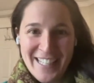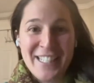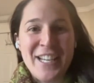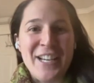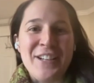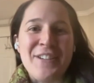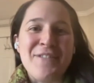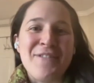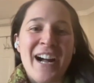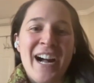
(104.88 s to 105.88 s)

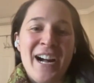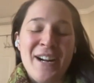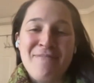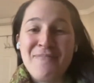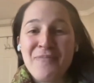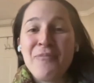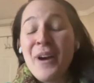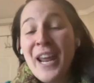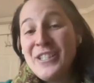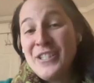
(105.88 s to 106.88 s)
into um,
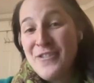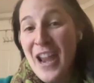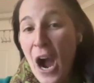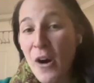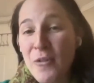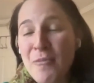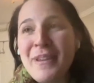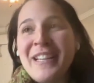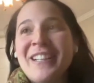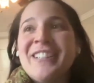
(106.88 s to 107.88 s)
what I do now,
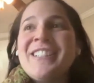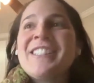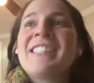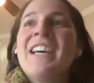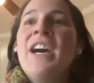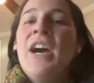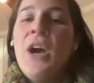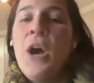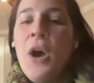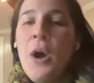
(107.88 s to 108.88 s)
because
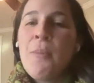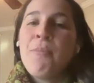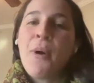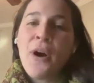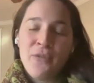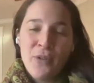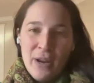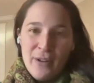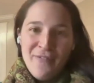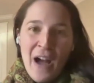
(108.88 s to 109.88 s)
part of
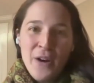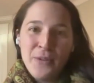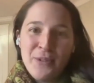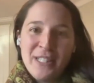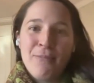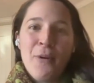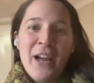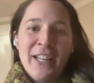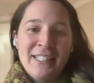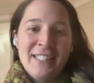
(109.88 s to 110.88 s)
what I found was
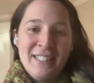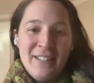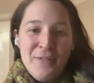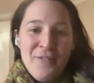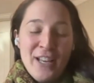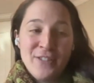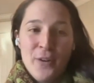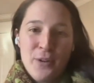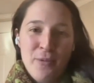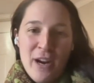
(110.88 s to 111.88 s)
once, you know, fast
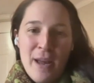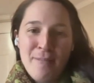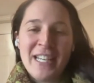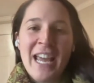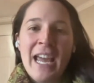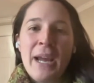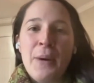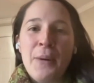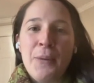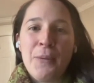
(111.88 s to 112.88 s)
forward to where I am today,
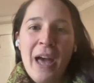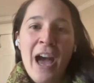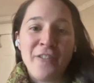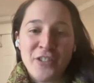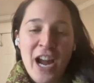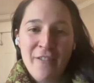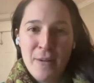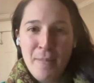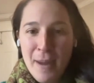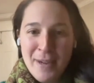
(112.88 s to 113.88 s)
after
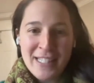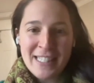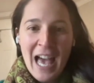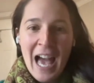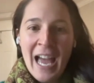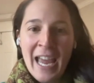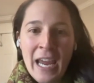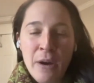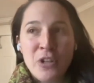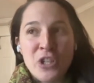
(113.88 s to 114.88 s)
having babies,
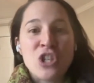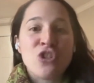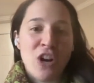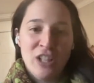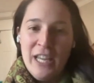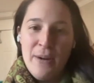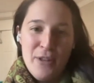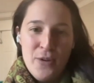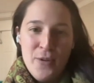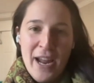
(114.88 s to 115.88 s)
I was mm-hmm. struggling mm-hmm.
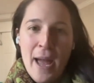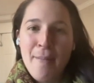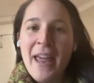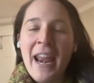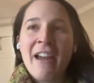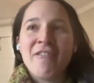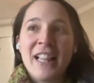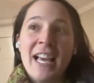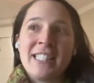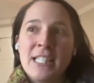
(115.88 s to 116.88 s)
with who I am. And I
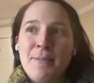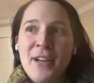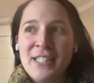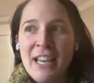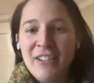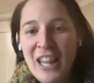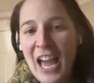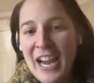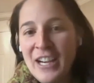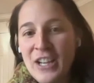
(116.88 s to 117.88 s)
realized it's because I
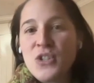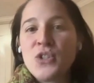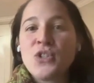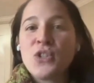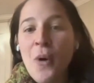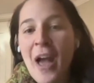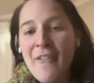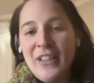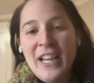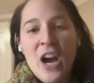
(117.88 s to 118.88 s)
relied so
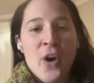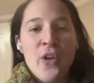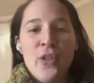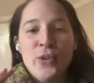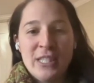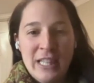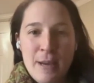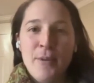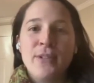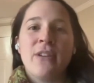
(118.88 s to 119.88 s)
heavily on all those
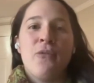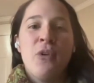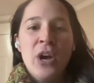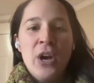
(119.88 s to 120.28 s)
labels of